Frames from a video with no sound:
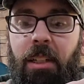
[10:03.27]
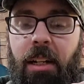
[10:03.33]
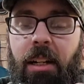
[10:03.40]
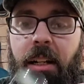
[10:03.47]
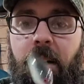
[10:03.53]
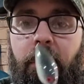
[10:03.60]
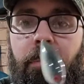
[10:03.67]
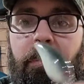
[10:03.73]

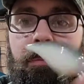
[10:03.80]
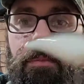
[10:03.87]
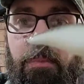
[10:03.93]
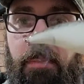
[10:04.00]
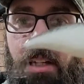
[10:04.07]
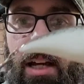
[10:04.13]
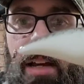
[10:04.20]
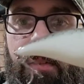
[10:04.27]

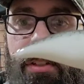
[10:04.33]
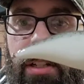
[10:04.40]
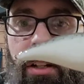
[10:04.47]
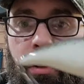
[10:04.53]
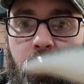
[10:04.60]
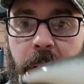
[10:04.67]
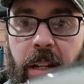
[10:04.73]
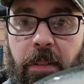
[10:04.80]
I have
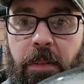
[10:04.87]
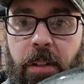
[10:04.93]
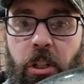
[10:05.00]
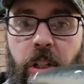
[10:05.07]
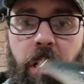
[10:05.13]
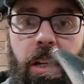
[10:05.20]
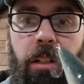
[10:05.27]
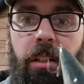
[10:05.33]
standard bait
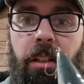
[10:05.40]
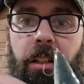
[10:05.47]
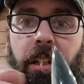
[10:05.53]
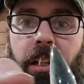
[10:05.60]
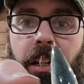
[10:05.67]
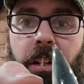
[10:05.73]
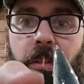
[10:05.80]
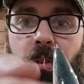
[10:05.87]
fish color,
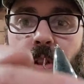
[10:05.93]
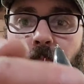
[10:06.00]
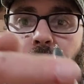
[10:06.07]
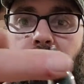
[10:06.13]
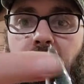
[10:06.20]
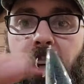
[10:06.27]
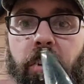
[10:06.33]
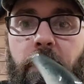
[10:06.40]
a
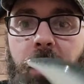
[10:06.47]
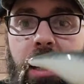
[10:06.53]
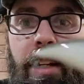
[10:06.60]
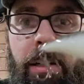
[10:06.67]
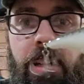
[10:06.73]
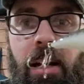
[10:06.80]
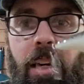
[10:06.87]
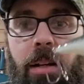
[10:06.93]
splattered
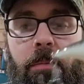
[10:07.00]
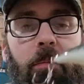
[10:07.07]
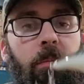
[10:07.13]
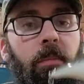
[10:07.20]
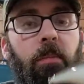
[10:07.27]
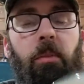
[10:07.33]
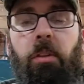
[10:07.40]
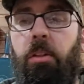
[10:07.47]
black top.
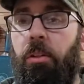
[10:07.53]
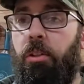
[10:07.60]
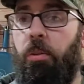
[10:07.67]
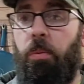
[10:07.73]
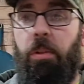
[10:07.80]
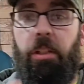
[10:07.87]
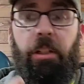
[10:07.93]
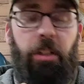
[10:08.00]
Looks
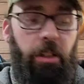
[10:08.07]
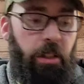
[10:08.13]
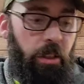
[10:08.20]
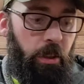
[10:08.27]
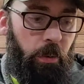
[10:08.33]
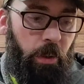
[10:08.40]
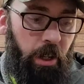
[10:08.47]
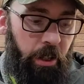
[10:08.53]
really good in
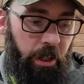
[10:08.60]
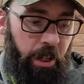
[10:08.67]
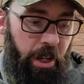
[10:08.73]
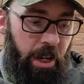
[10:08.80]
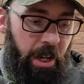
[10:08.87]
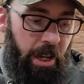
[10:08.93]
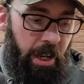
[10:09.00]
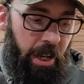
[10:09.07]
the water.
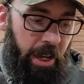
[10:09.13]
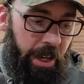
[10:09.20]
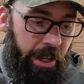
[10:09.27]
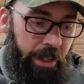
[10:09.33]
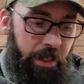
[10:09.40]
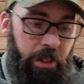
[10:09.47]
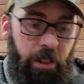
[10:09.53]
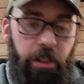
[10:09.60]

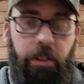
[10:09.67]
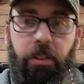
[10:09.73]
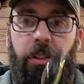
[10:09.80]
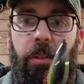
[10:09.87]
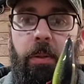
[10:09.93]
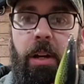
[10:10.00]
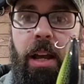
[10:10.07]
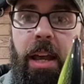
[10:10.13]
And
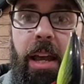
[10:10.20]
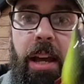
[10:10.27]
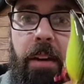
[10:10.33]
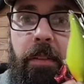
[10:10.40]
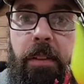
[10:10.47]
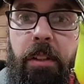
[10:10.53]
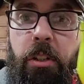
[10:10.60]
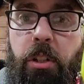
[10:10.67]
also I
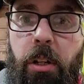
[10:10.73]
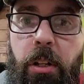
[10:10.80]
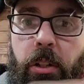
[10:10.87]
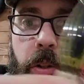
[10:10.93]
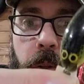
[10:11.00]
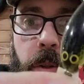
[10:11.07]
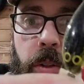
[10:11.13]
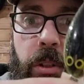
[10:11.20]
have
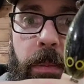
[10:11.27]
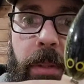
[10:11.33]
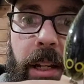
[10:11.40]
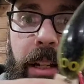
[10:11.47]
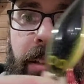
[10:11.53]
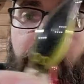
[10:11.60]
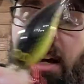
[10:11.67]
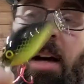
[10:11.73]
Chartreuse, a
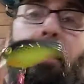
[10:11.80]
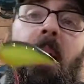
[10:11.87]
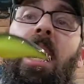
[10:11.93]
black top.